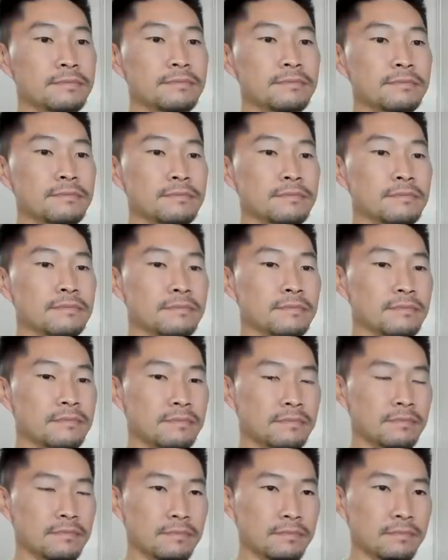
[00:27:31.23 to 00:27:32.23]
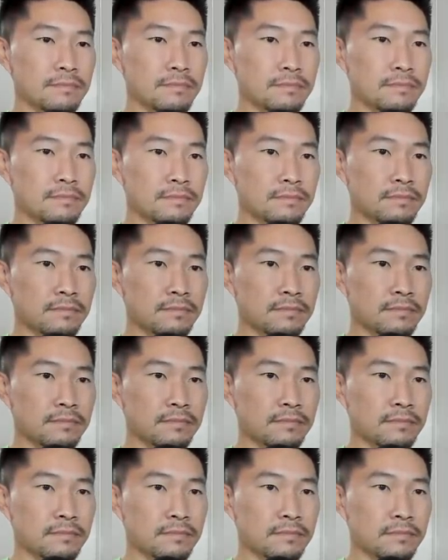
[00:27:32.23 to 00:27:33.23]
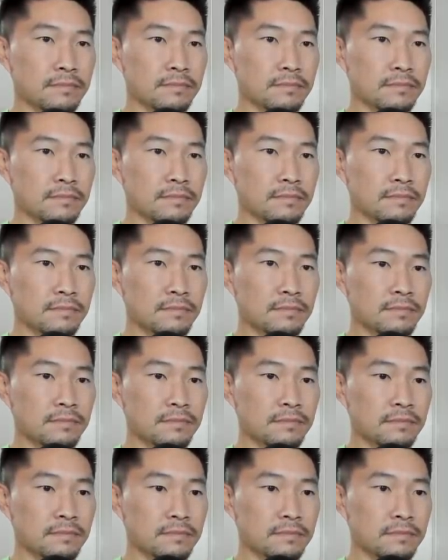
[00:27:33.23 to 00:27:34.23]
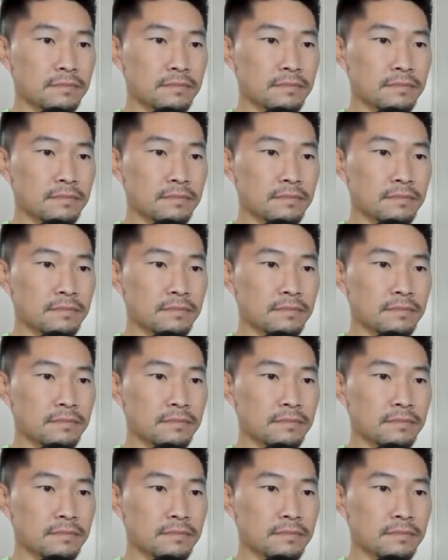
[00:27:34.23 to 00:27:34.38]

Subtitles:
Nobody speaks.